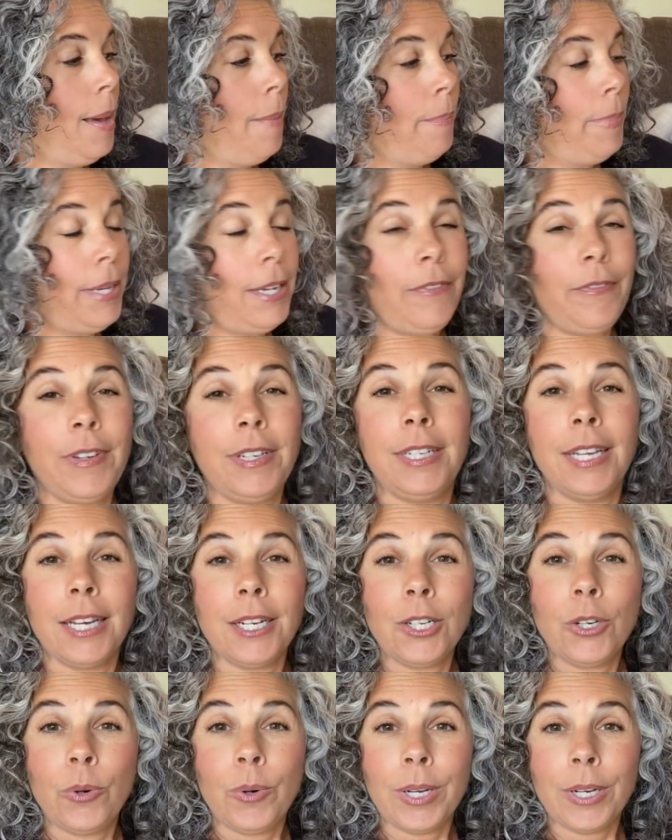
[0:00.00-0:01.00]
But if he
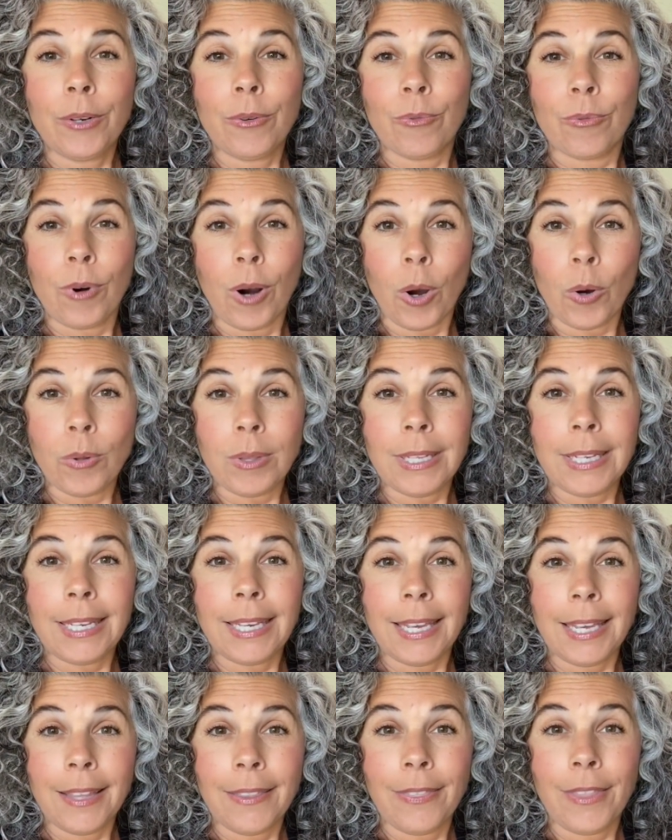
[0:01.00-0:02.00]
doesn't quit rolling
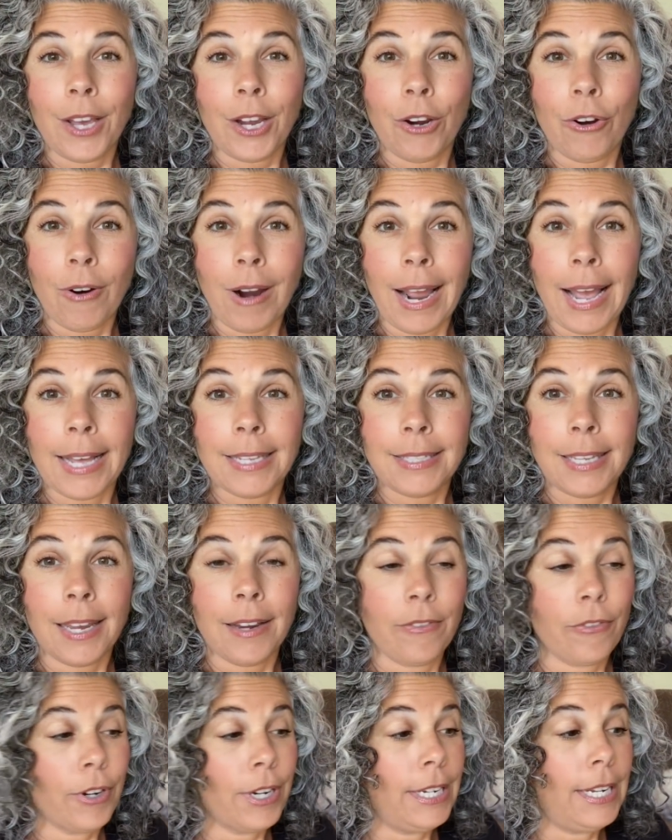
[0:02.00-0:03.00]
in the grass
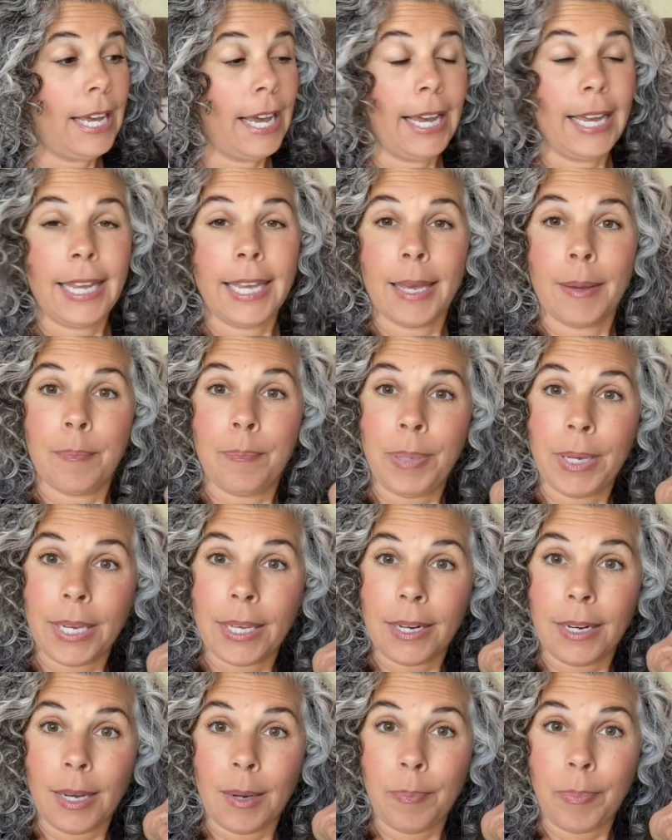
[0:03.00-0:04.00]
every day and
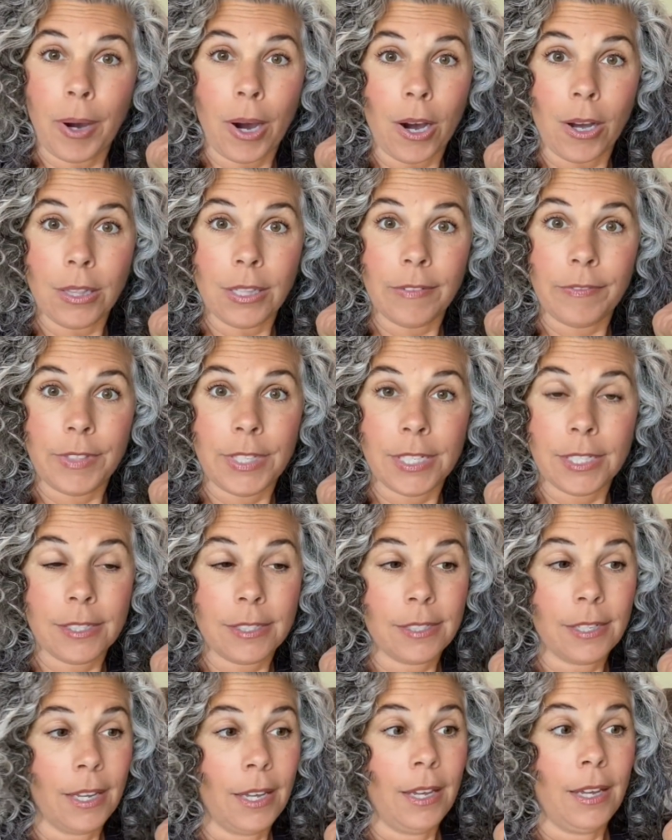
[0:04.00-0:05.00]
picking up all of
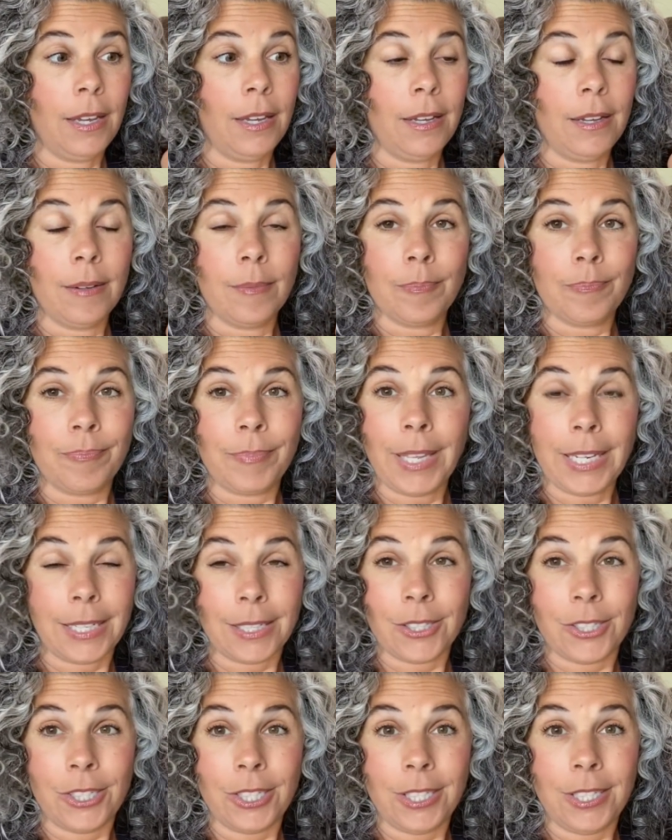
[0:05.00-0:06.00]
this like
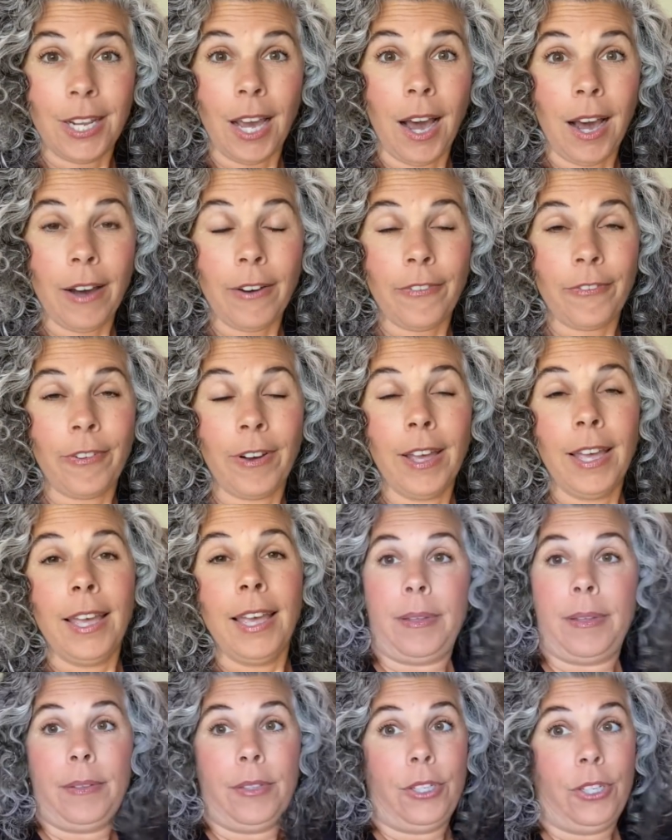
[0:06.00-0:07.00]
stuff,
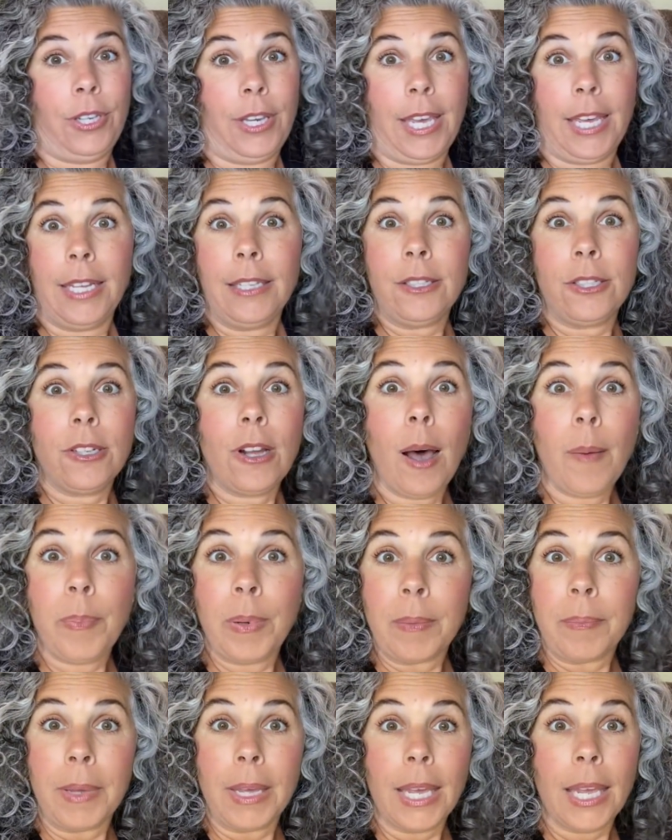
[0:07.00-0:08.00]
you can't stop
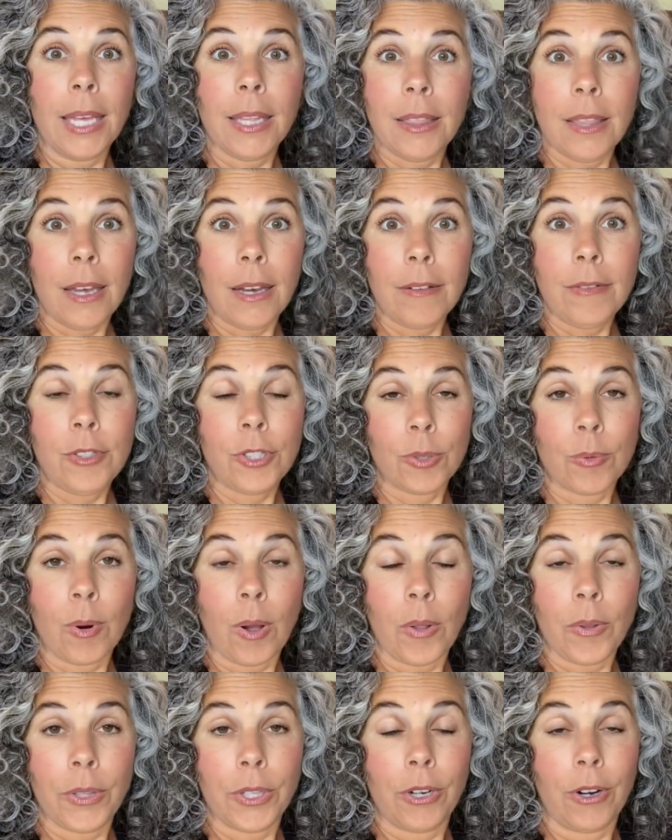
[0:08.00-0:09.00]
him. He loves to
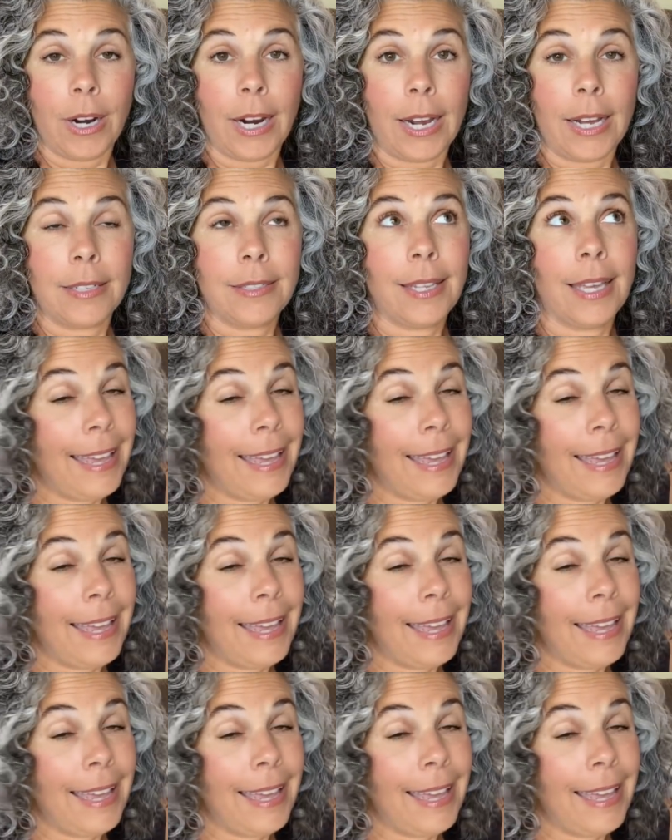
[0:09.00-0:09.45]
roll in the grass.